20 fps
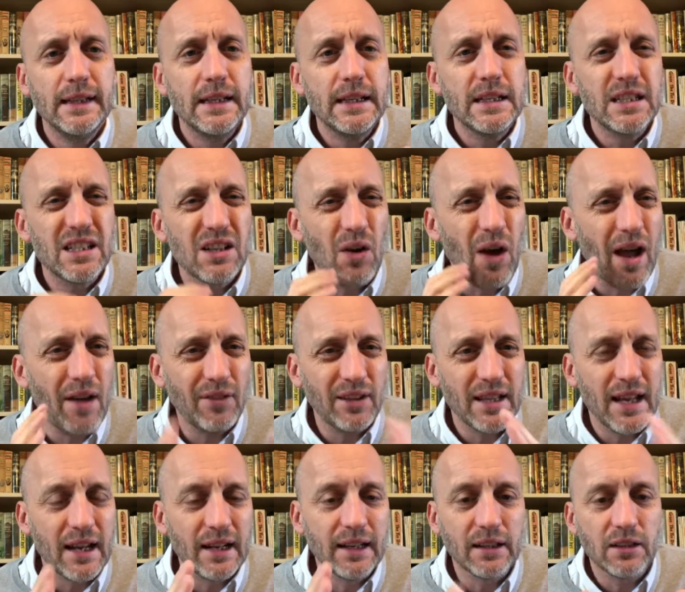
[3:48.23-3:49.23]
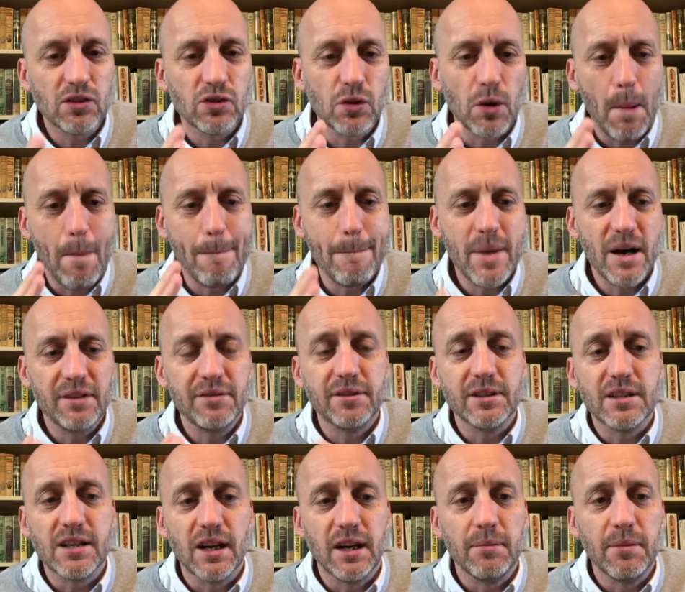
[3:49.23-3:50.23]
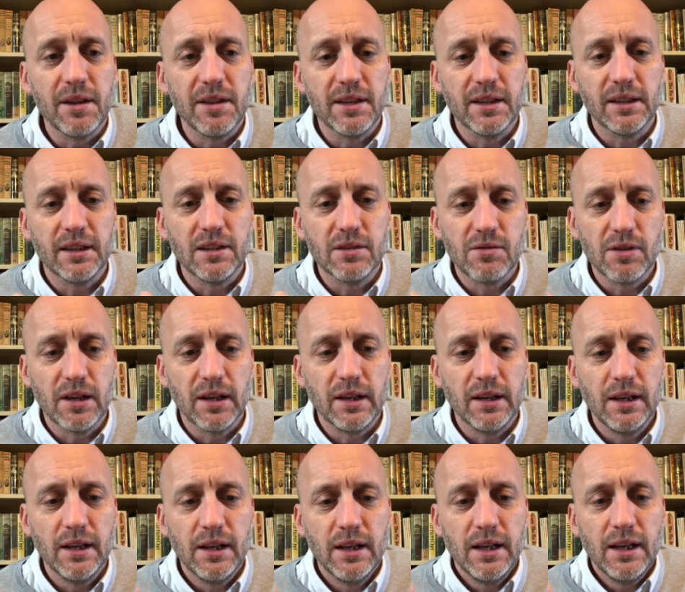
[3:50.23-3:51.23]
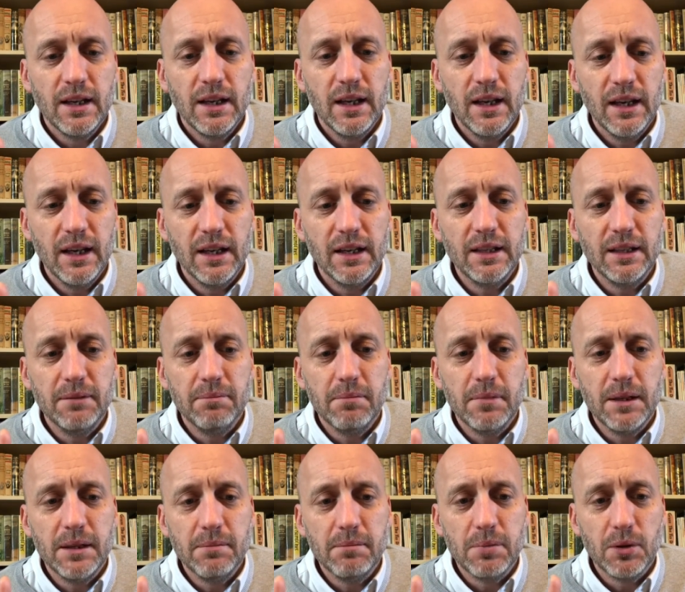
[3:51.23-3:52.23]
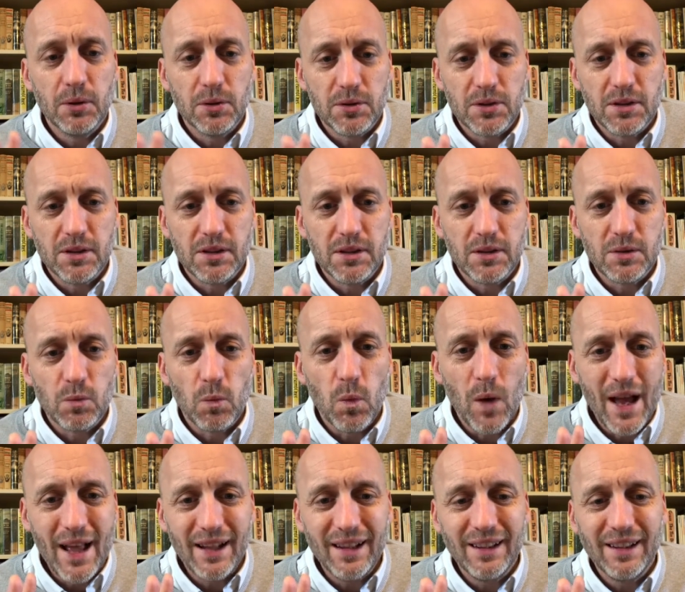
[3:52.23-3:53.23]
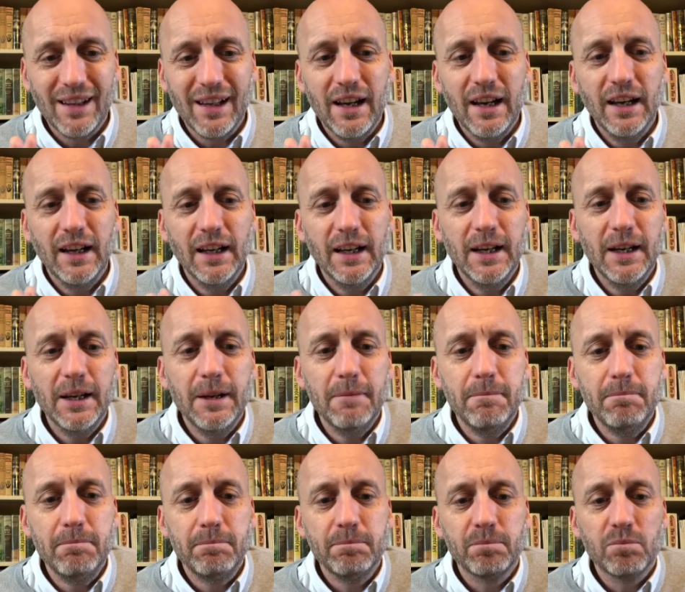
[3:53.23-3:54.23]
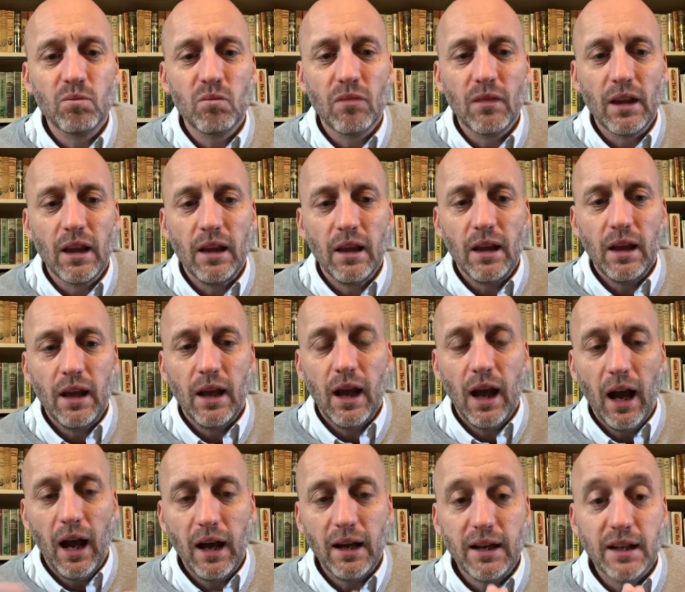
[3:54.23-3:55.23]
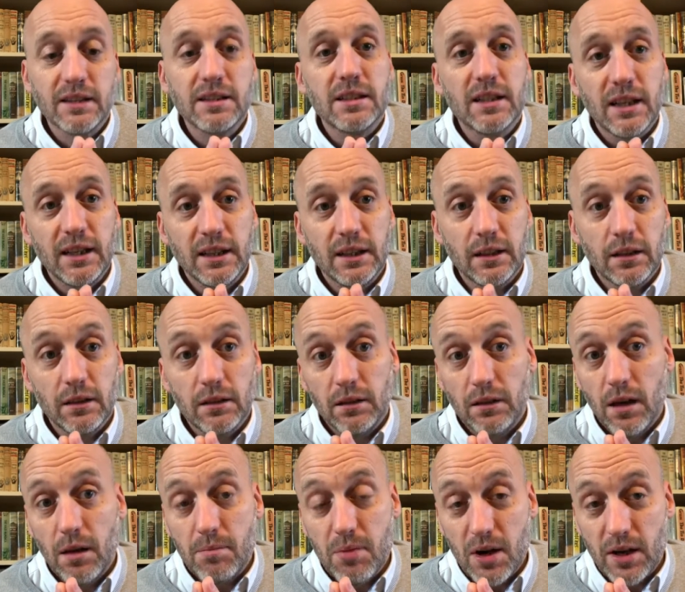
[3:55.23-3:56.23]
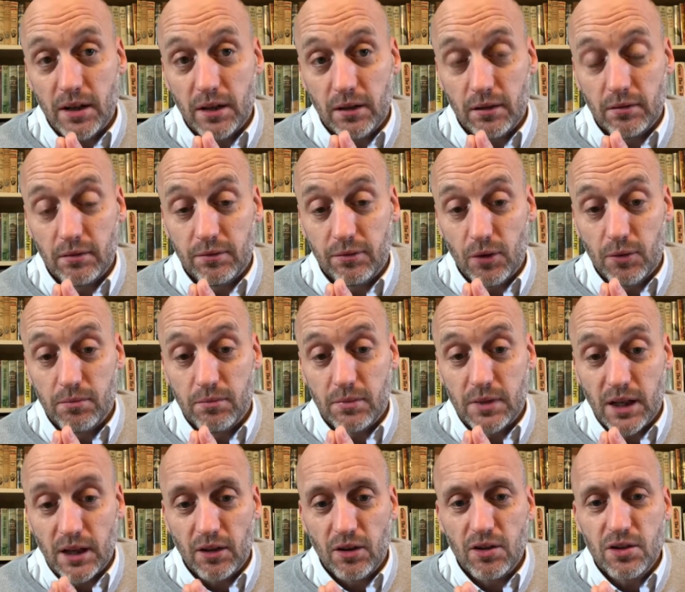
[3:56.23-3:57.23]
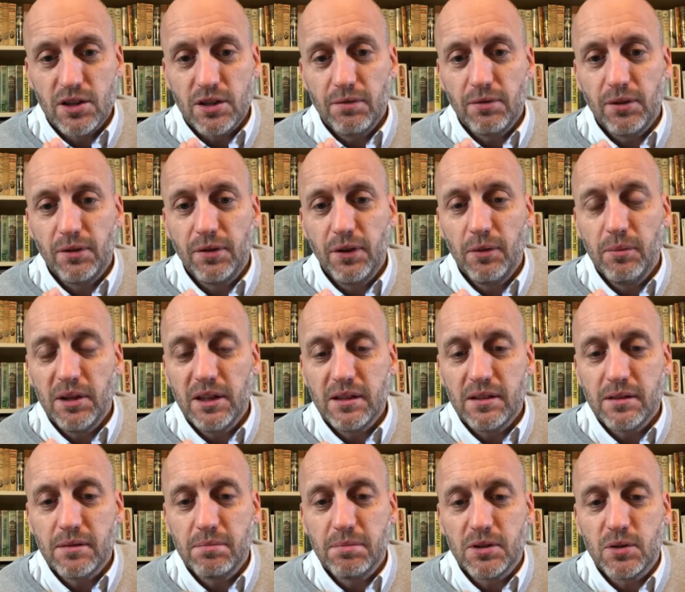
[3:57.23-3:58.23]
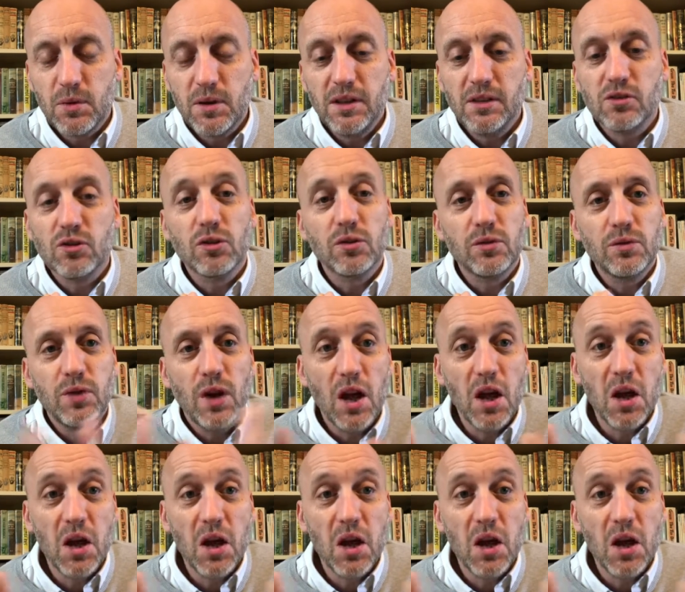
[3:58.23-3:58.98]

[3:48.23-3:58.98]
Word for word: So having that little sort of buffer time, I think, is really uh, Im- important as well. Um, I like to take a break from technology for a few minutes between sort of